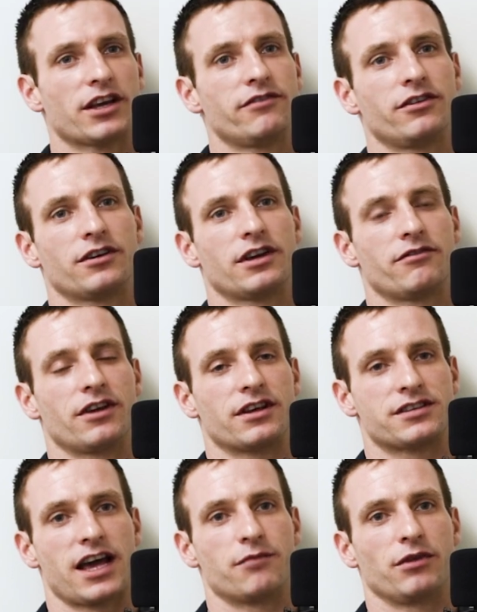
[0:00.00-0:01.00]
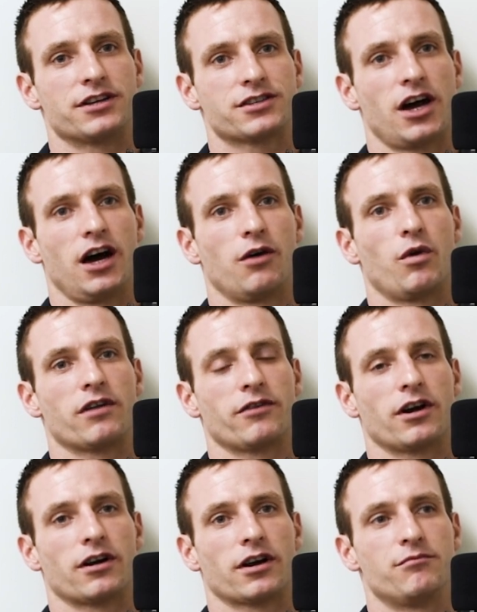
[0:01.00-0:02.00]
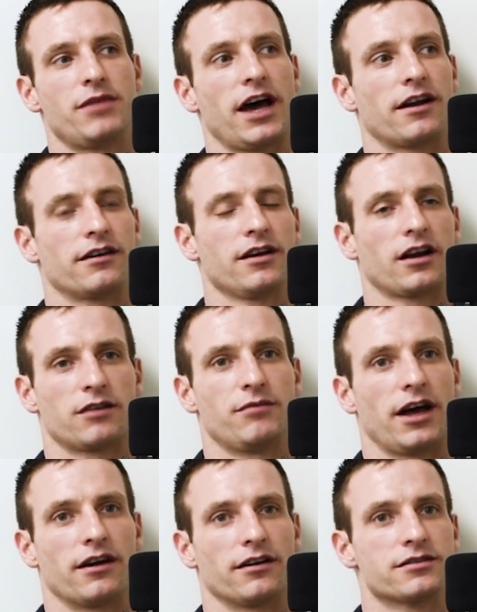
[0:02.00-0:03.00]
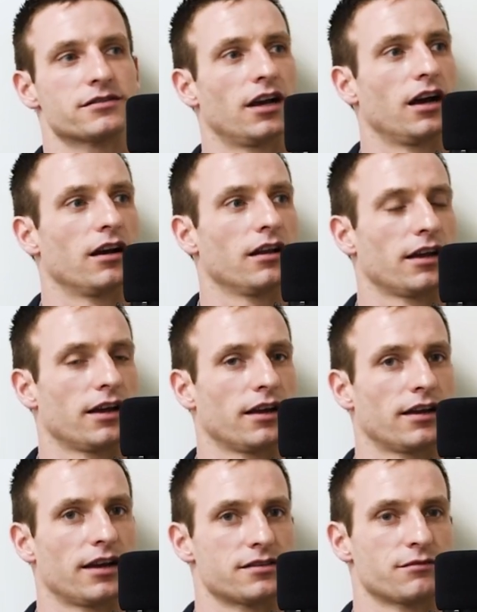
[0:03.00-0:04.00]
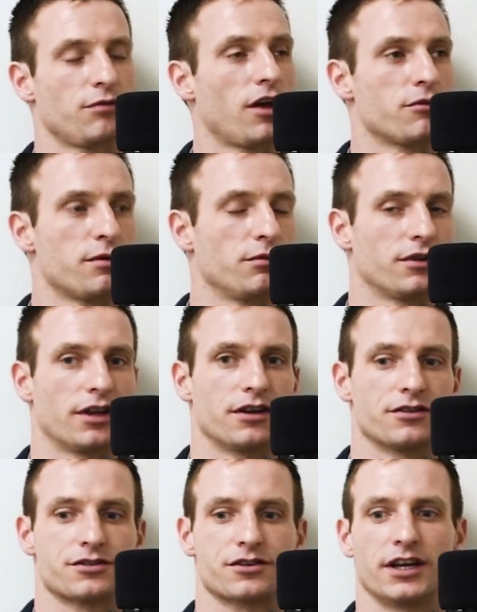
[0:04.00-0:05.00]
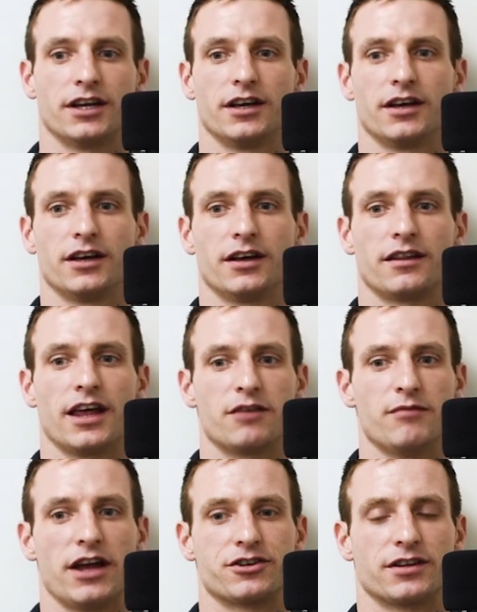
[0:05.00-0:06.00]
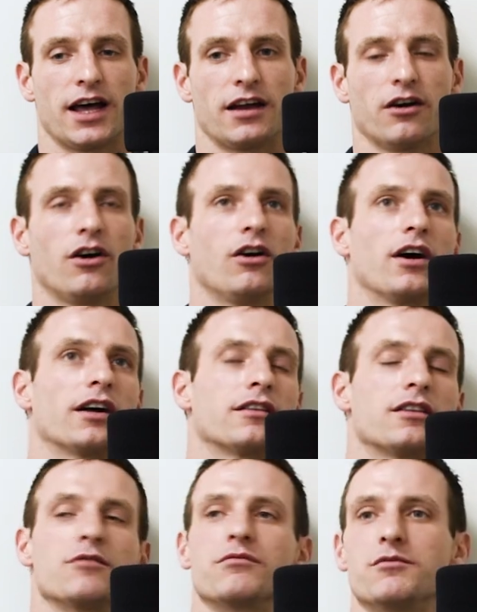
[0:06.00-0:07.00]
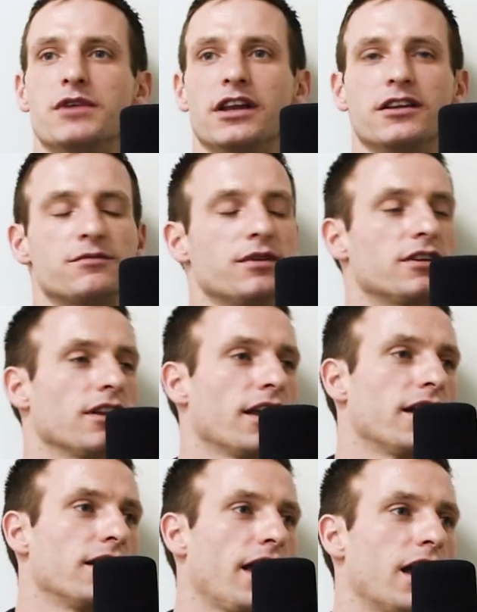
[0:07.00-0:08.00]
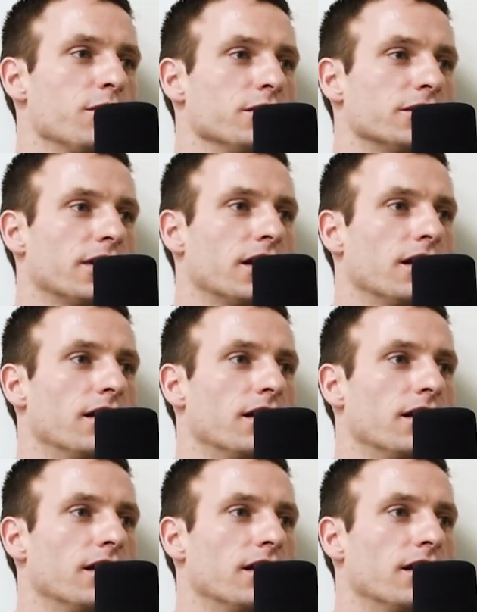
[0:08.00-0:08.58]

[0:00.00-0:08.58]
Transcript: you give you an example. I saw one of our competitor, not competitors, uh, like I guess other people in the industry. They'd mentioned that oh, like the the meeting's been delayed in Hamilton